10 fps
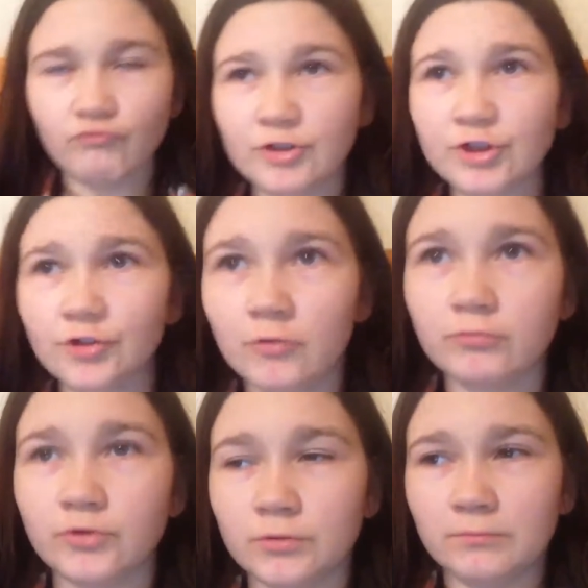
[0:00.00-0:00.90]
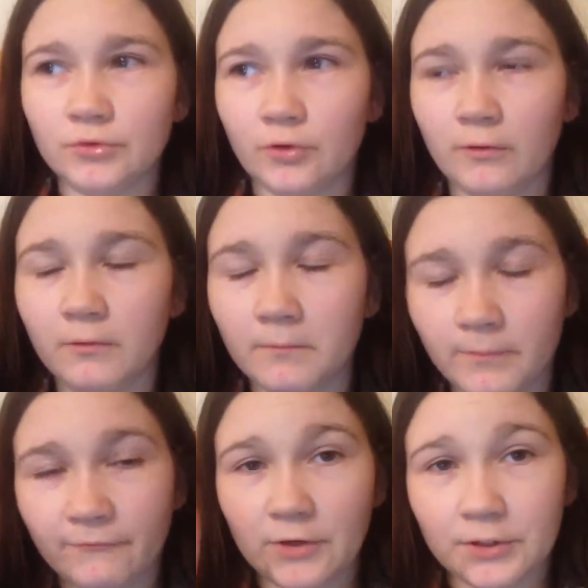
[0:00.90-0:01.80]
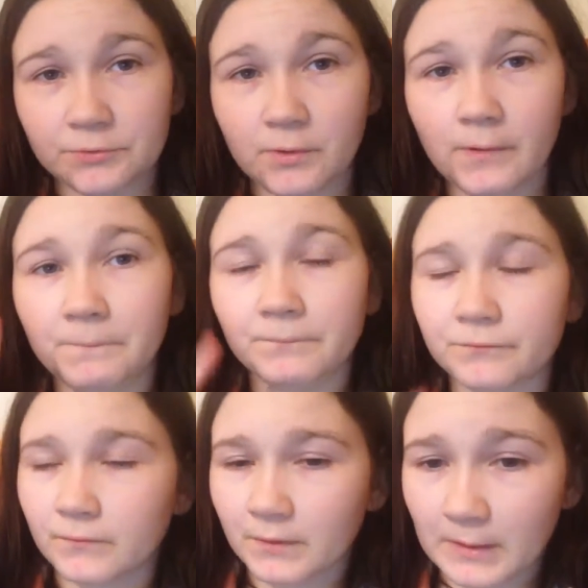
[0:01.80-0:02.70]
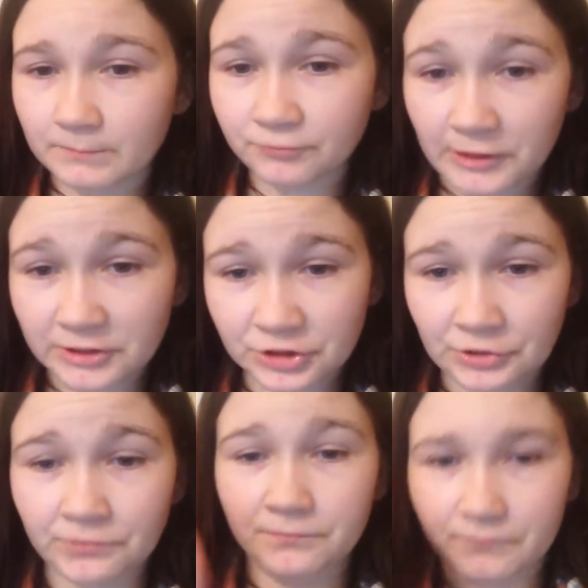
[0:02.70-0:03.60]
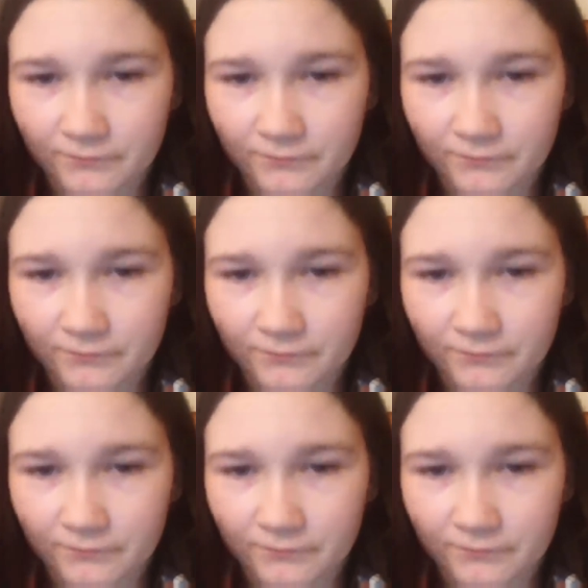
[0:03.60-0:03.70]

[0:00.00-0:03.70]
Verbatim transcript: Original Dumbledore, first one, oppression.